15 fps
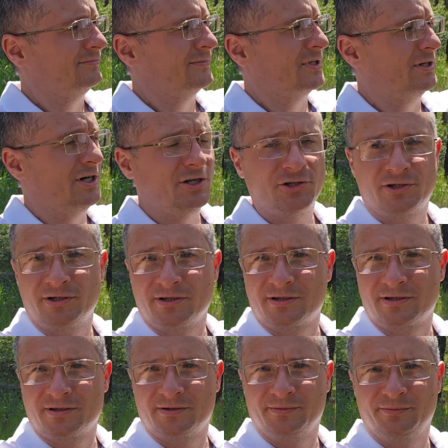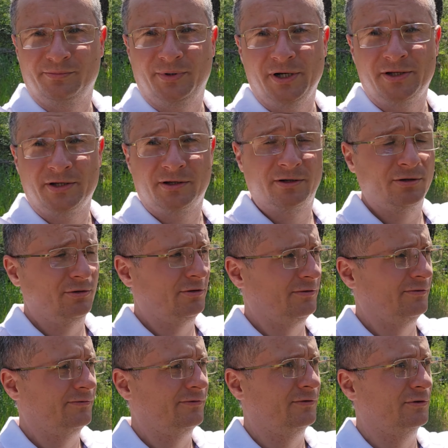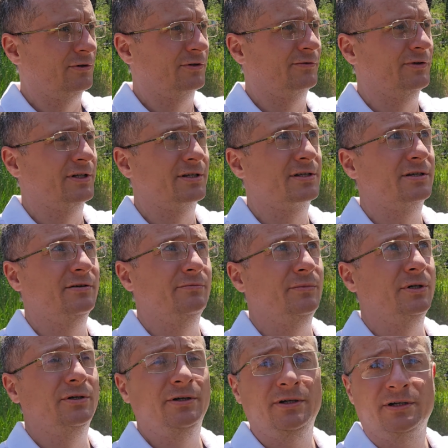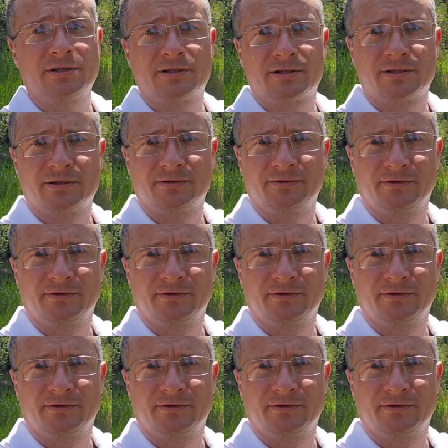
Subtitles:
The range is pretty good for 27 MHz.